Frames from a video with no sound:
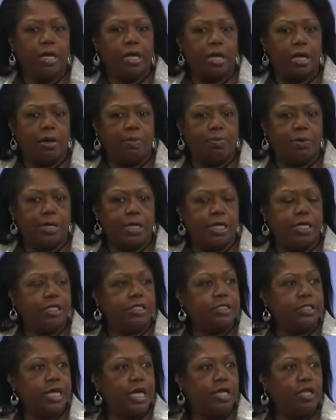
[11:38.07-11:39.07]

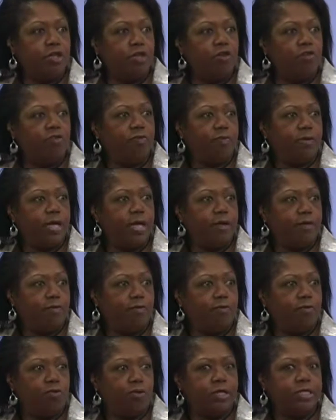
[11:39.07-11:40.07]
companies that you've
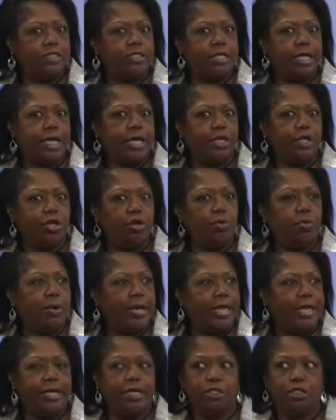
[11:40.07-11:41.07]
invoiced and you're
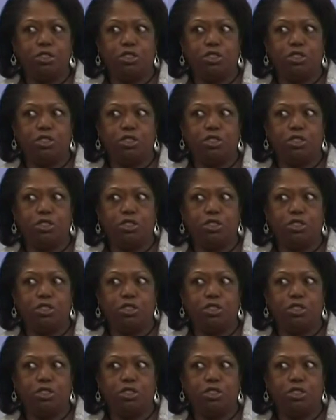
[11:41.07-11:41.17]
waiting